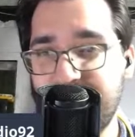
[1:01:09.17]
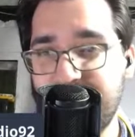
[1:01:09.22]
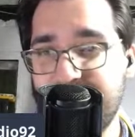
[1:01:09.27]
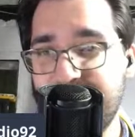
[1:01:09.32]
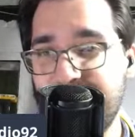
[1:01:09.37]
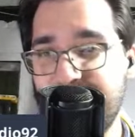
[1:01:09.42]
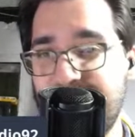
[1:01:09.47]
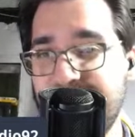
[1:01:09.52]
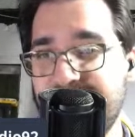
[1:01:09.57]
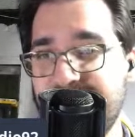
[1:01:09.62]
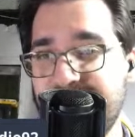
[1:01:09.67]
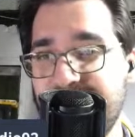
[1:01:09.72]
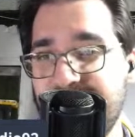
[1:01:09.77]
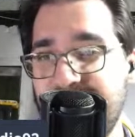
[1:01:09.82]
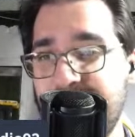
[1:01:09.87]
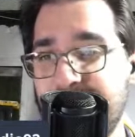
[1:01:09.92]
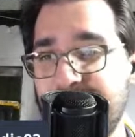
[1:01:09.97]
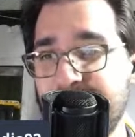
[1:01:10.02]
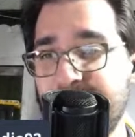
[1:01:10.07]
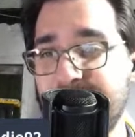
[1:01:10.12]
that face
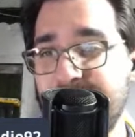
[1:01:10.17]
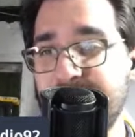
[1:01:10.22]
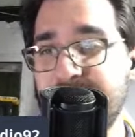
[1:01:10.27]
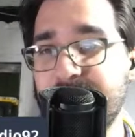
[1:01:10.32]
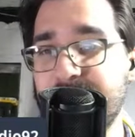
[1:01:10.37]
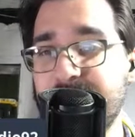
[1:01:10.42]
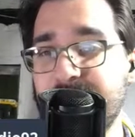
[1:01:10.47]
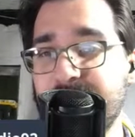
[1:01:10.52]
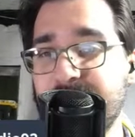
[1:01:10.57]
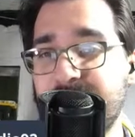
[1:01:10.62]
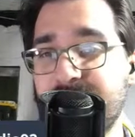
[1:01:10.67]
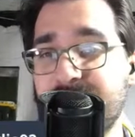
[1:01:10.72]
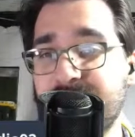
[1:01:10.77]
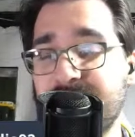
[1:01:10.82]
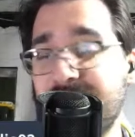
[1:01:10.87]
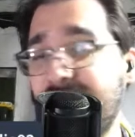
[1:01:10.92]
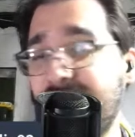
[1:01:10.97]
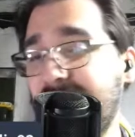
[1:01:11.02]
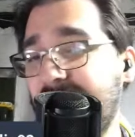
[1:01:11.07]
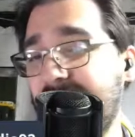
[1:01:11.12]
team,
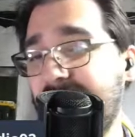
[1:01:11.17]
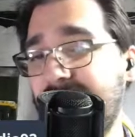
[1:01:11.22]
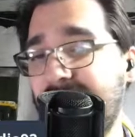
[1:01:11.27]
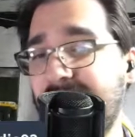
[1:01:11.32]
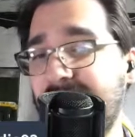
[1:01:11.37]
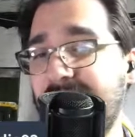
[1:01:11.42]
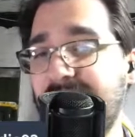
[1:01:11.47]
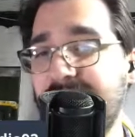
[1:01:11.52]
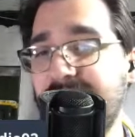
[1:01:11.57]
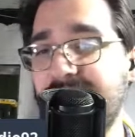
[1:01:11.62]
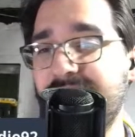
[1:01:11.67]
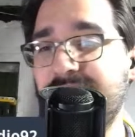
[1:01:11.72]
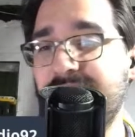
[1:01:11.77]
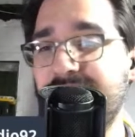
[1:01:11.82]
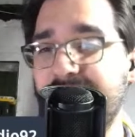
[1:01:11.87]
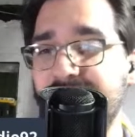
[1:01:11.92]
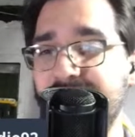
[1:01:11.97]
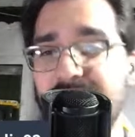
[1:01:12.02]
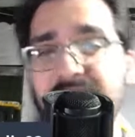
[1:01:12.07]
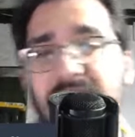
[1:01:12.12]
yeah, I
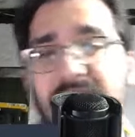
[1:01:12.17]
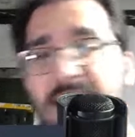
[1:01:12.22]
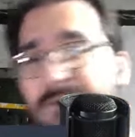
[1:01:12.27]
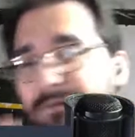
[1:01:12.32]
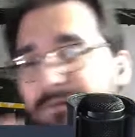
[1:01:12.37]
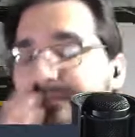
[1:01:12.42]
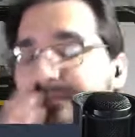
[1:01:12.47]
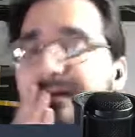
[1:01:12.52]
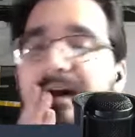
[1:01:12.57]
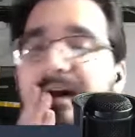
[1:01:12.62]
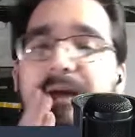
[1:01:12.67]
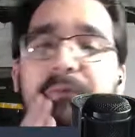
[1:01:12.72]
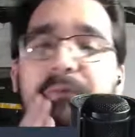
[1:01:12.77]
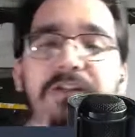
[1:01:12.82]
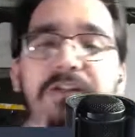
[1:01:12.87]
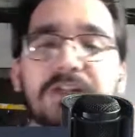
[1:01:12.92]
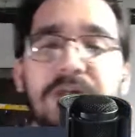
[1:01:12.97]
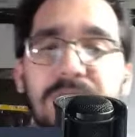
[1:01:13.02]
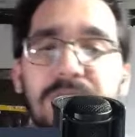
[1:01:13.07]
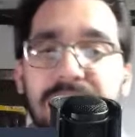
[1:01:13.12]
think I
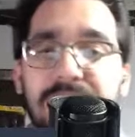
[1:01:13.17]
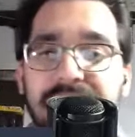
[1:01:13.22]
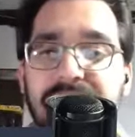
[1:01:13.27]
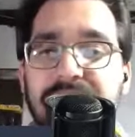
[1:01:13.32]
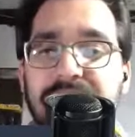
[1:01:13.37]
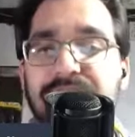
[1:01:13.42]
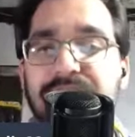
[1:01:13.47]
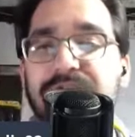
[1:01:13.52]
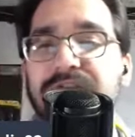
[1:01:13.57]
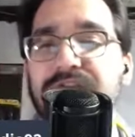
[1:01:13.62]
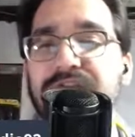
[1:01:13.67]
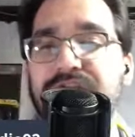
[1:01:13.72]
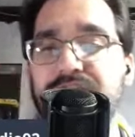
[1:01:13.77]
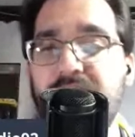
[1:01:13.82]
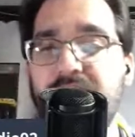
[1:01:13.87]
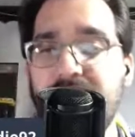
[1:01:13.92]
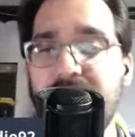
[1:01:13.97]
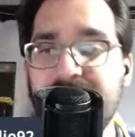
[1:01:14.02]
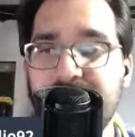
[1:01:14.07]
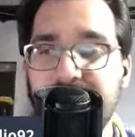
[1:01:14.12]
would go with Ember and
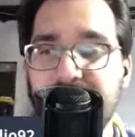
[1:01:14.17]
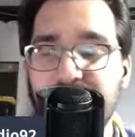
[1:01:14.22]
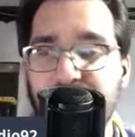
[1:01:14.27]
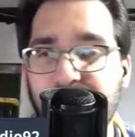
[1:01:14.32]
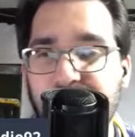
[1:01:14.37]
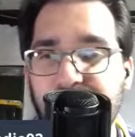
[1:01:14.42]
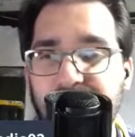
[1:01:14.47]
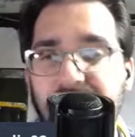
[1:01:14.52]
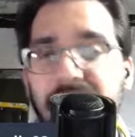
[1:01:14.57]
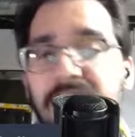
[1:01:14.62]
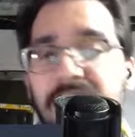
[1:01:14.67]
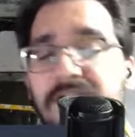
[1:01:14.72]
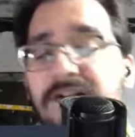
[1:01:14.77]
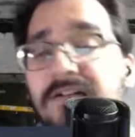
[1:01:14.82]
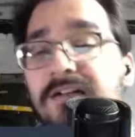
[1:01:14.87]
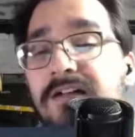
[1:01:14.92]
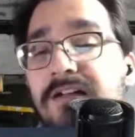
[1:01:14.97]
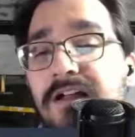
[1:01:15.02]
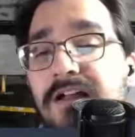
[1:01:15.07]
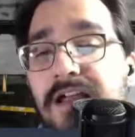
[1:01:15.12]
Shotzi to win it
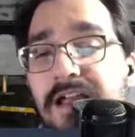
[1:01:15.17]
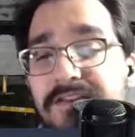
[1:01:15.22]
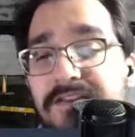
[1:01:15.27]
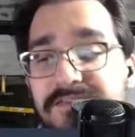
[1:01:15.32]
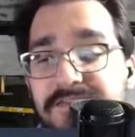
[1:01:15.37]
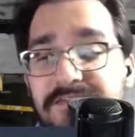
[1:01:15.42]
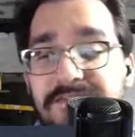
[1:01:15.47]
all as